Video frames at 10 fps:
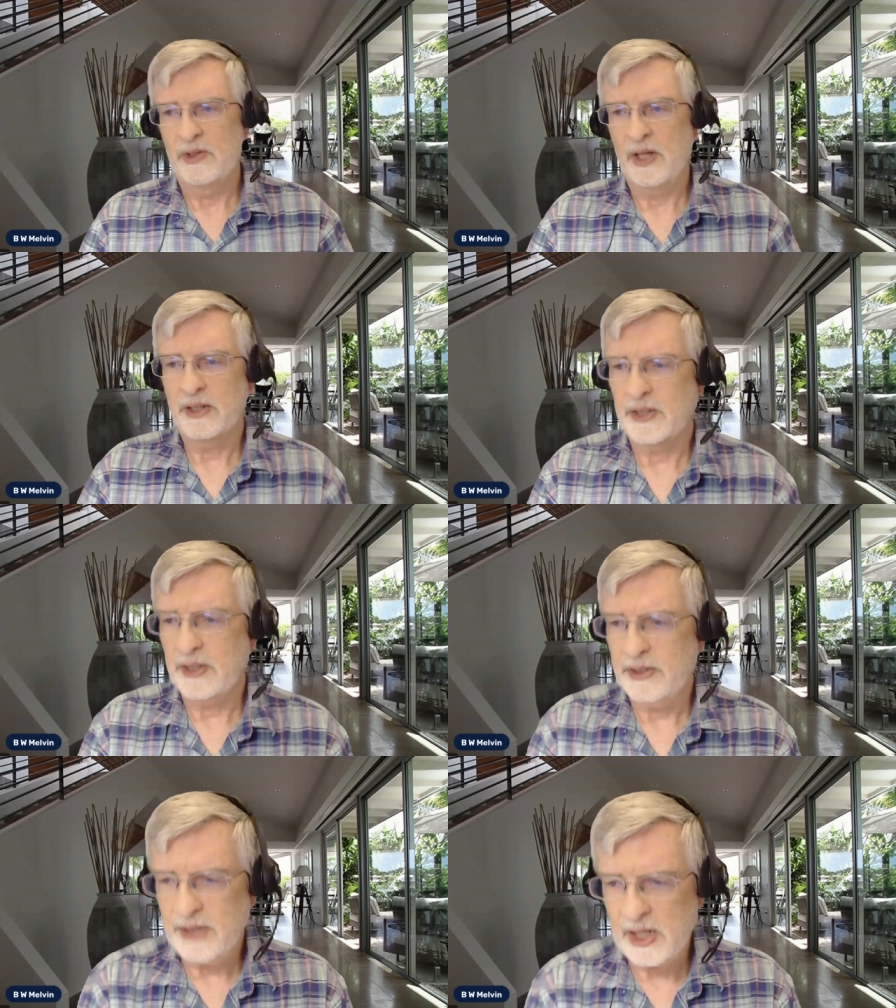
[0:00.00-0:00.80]
That is
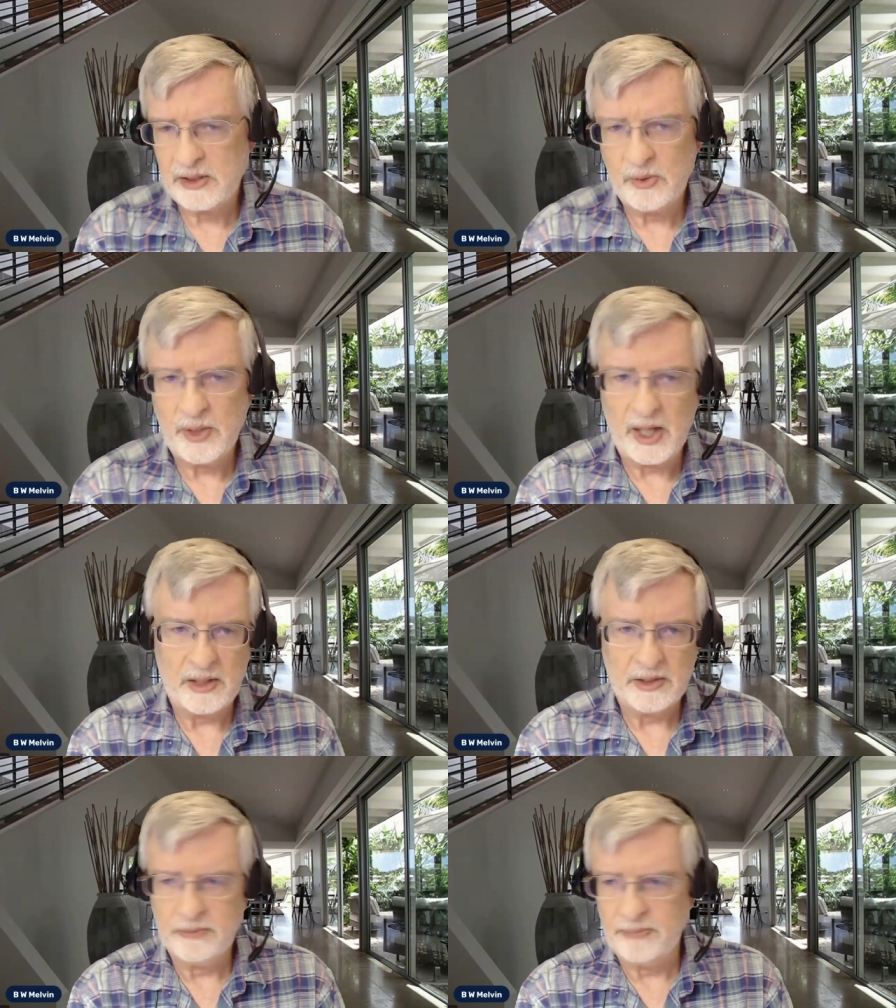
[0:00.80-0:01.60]
exactly what
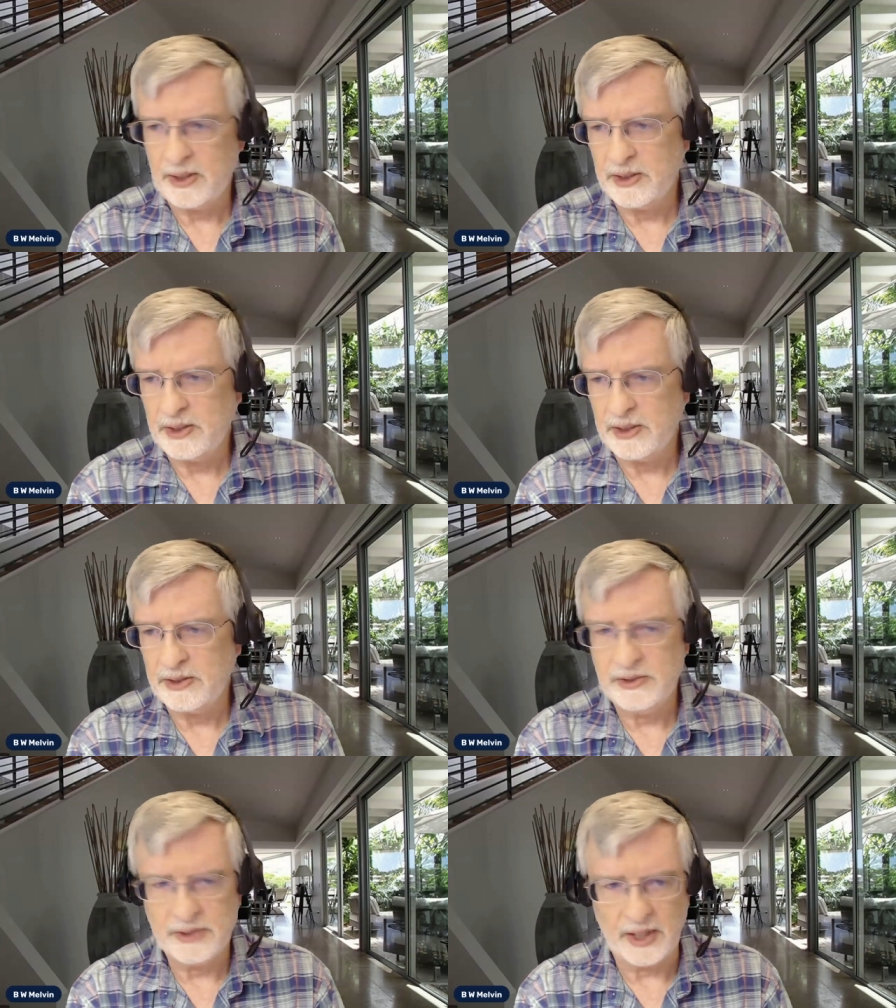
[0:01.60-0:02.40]
Alice Bailey
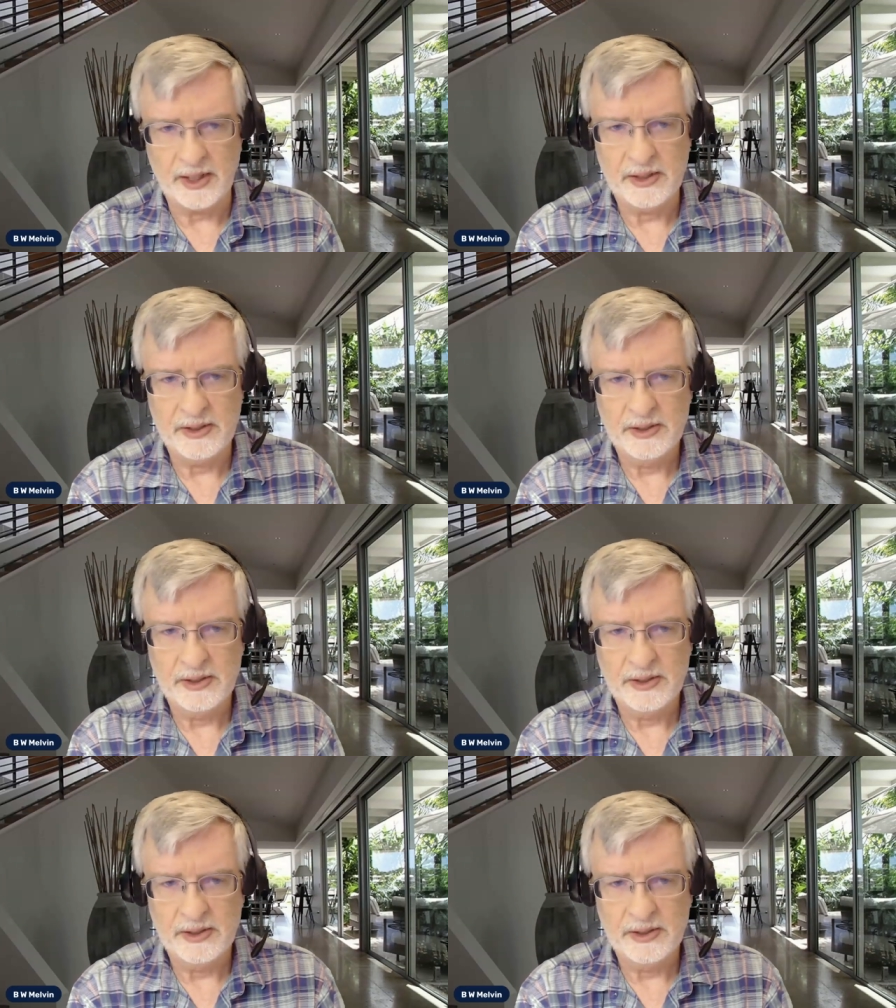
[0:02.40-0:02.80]
is saying.